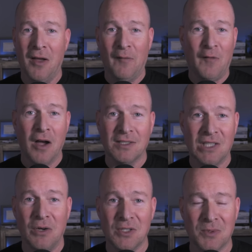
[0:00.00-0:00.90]
Fox
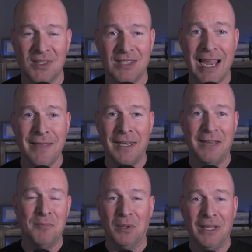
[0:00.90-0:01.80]
hosts were saying they
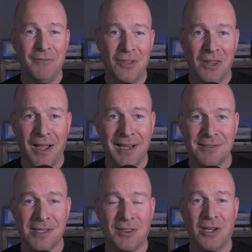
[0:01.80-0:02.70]
didn't believe the
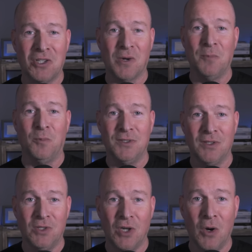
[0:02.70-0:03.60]
lies, they thought Trump was
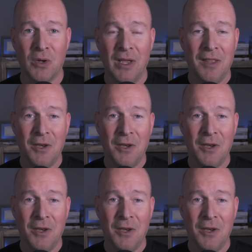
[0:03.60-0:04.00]
a joke.